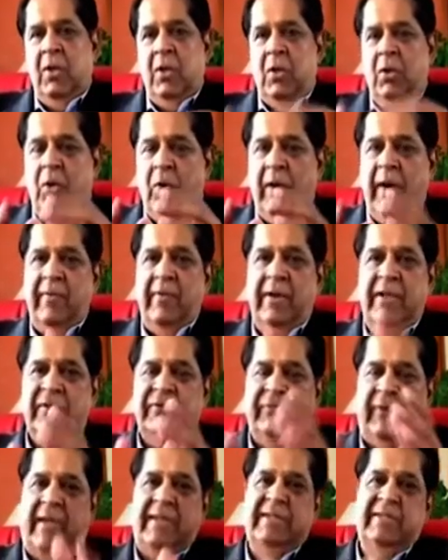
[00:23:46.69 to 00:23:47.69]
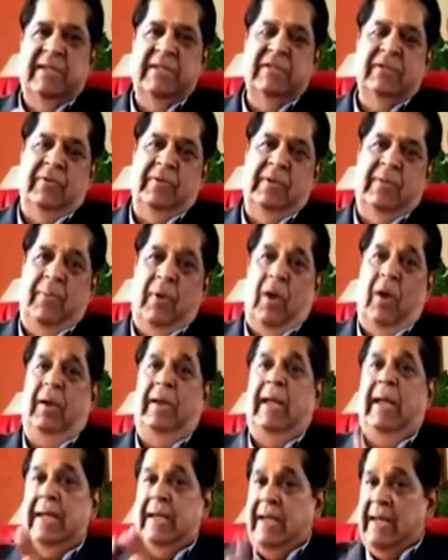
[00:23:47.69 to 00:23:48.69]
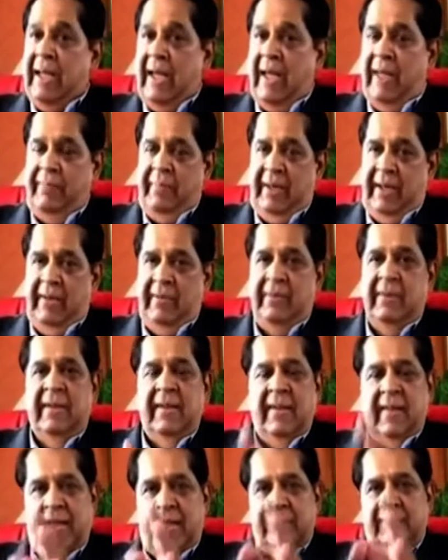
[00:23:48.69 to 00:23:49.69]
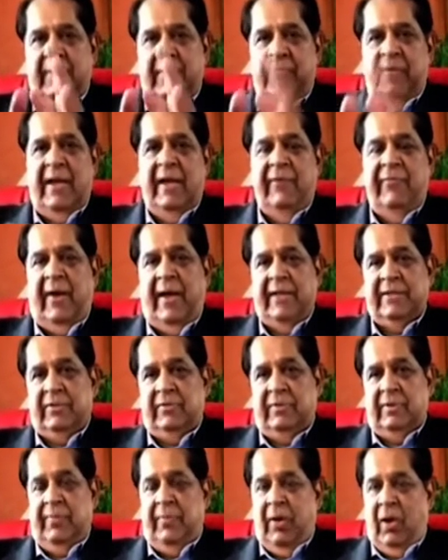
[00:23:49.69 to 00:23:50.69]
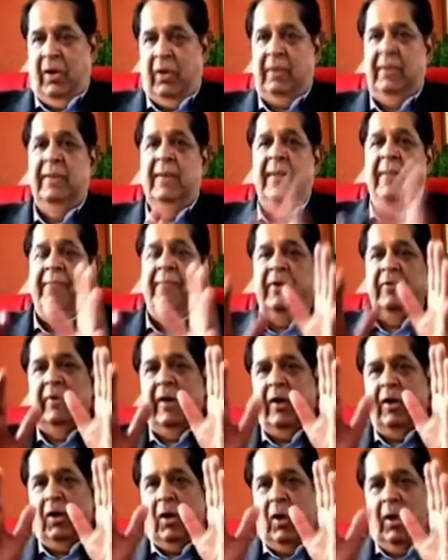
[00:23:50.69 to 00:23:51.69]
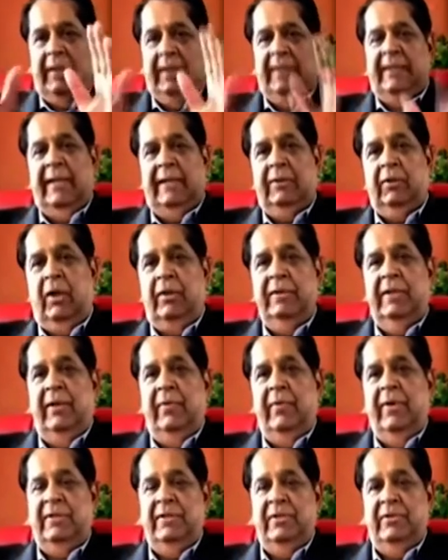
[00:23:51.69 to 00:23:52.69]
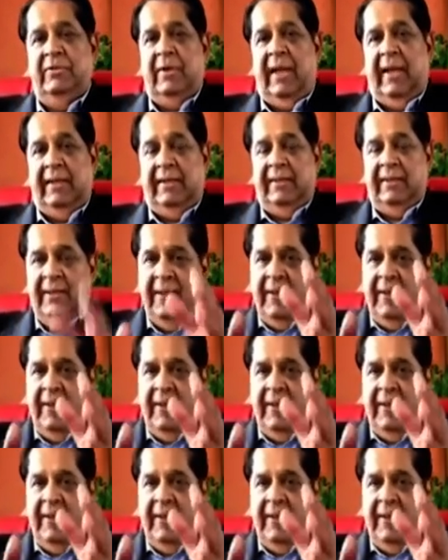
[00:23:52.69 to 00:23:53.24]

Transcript: Whoever is fastest on the block, in India, I believe, has been very fast on the block because we got all the technology equations right.